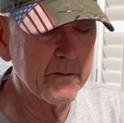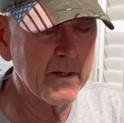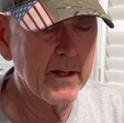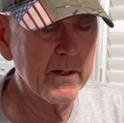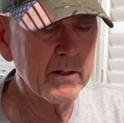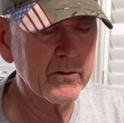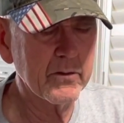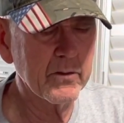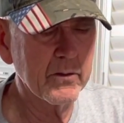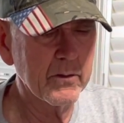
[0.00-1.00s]

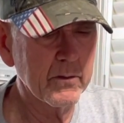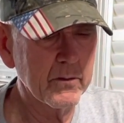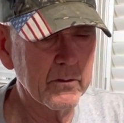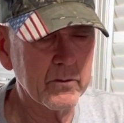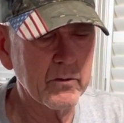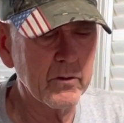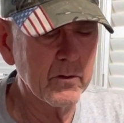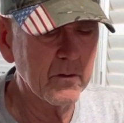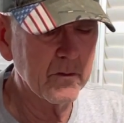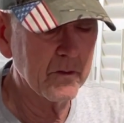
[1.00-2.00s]
nails,
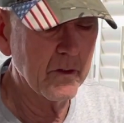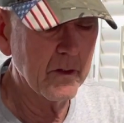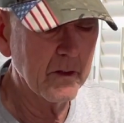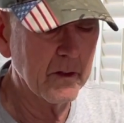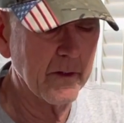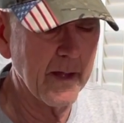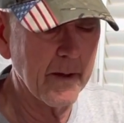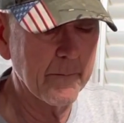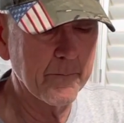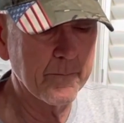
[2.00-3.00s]
screws, look at that.